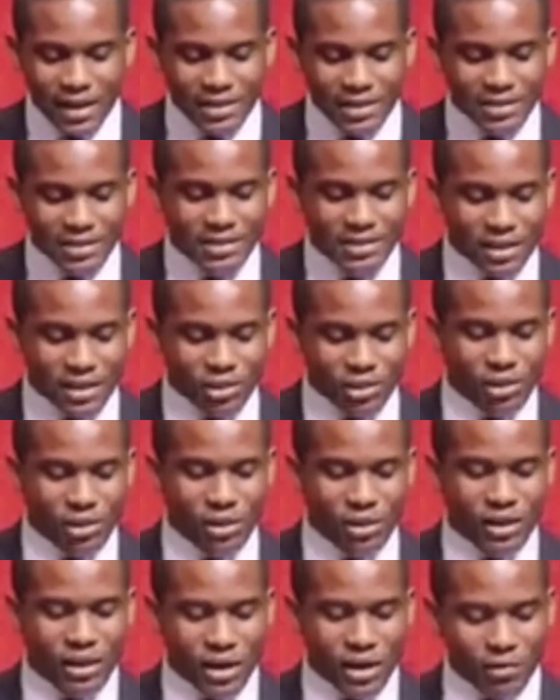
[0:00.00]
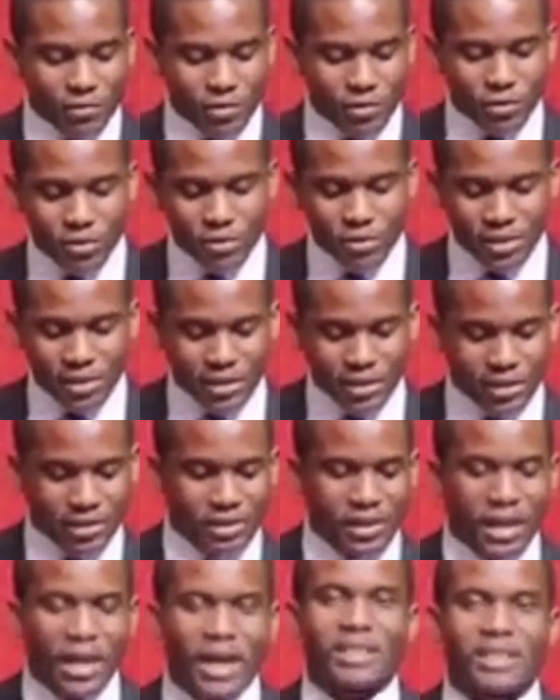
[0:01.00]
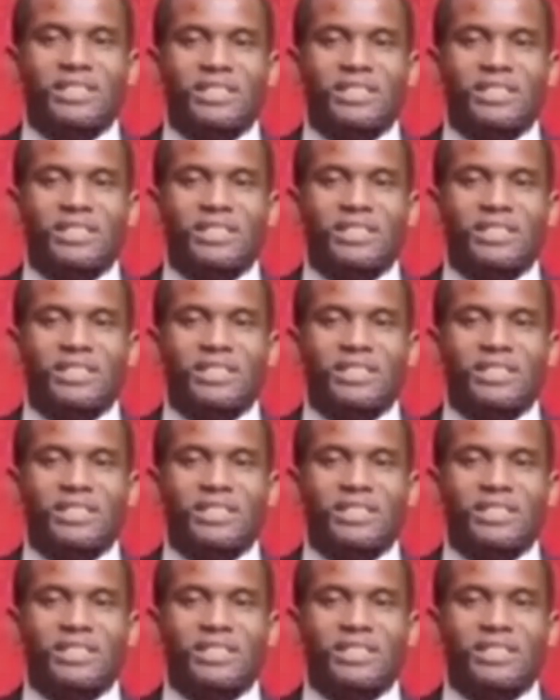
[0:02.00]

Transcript: is National Aeronautics and